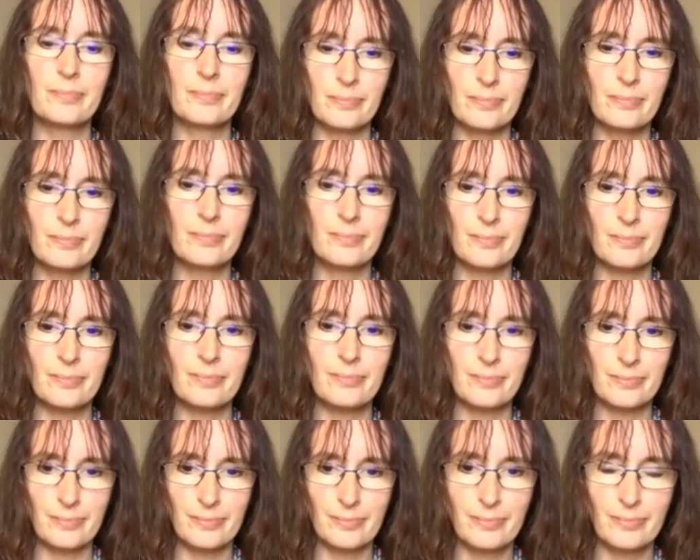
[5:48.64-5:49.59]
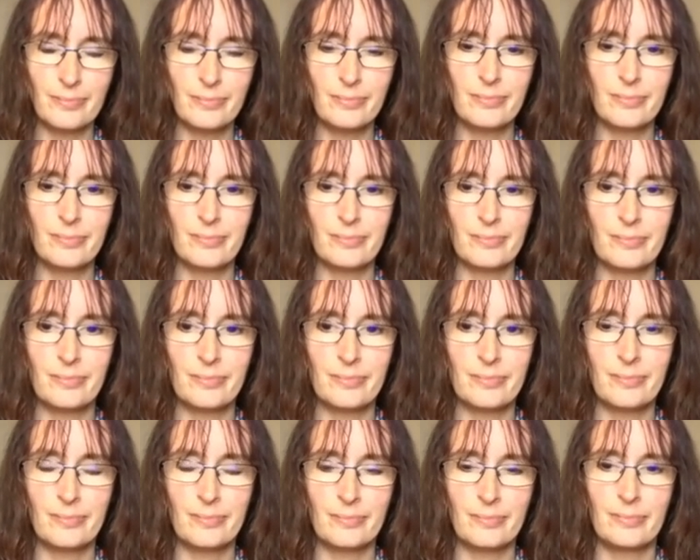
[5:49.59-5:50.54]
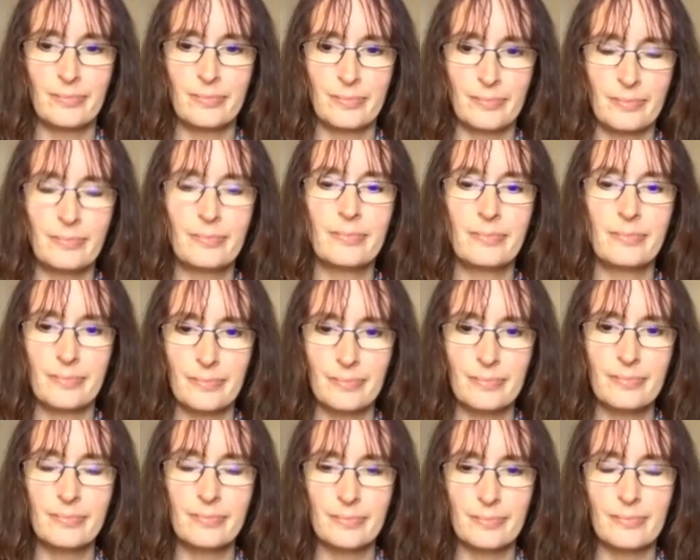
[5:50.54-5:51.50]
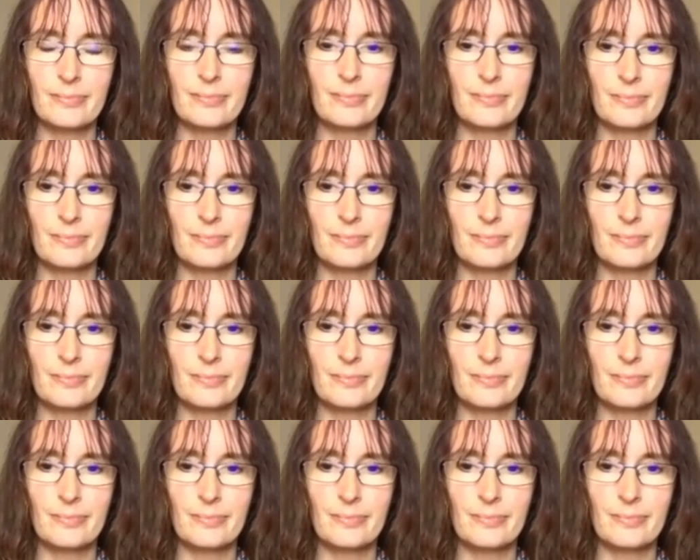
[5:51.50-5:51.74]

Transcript: (silent)